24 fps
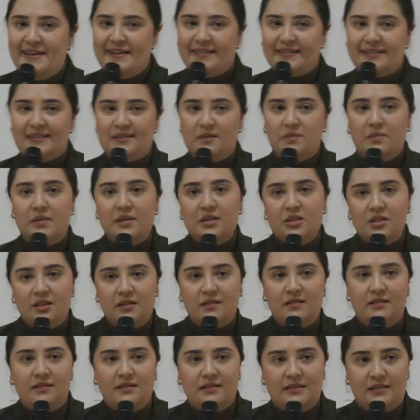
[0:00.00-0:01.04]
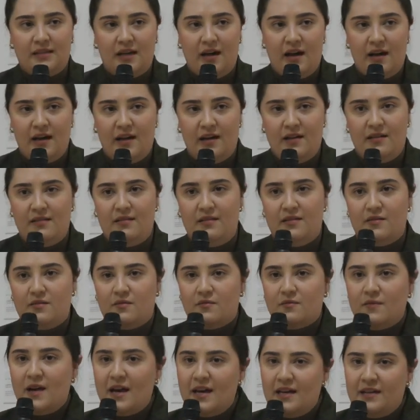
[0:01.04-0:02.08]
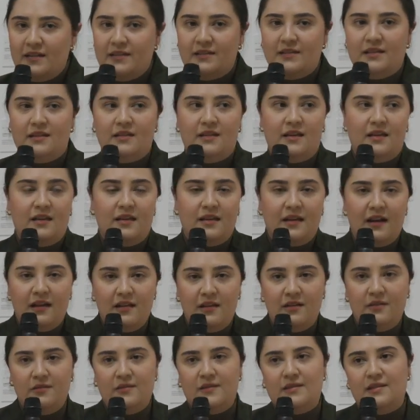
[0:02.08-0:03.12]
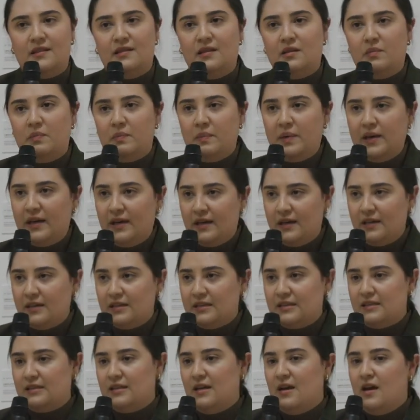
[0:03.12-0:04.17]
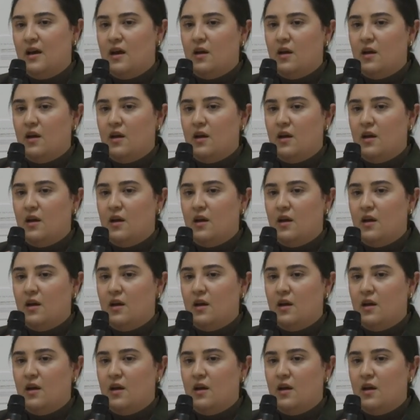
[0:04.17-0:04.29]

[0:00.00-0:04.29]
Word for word: exhibition design, the reds and the yellows and the pinks,